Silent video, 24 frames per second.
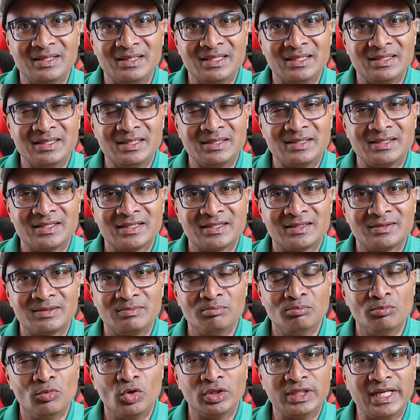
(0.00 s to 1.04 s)
it's just
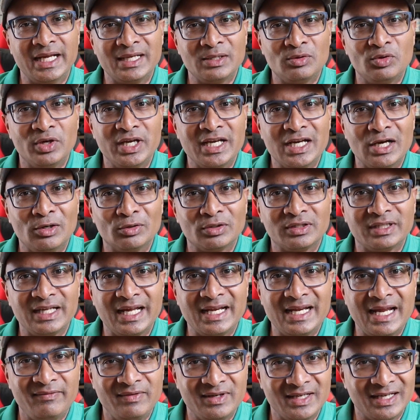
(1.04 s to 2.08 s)
more than going out there
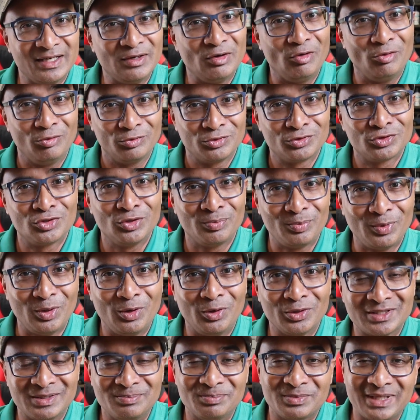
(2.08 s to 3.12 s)
and having a super
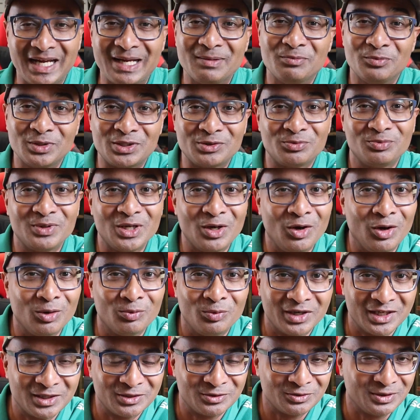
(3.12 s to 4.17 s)
awesome time, which we all
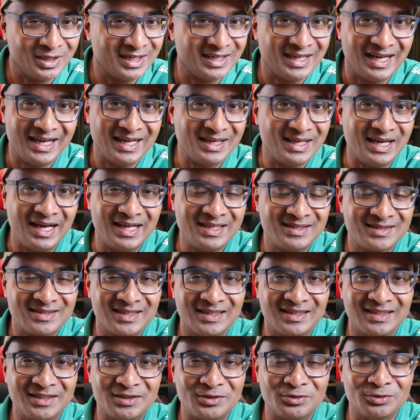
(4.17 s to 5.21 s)
want to do, and I
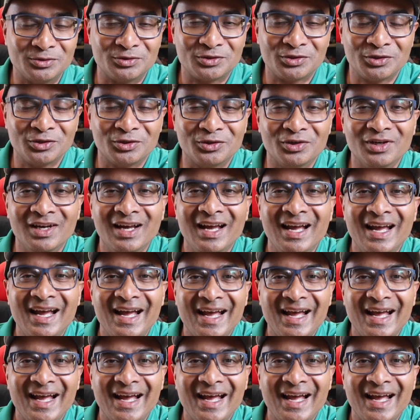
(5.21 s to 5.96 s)
certainly do too.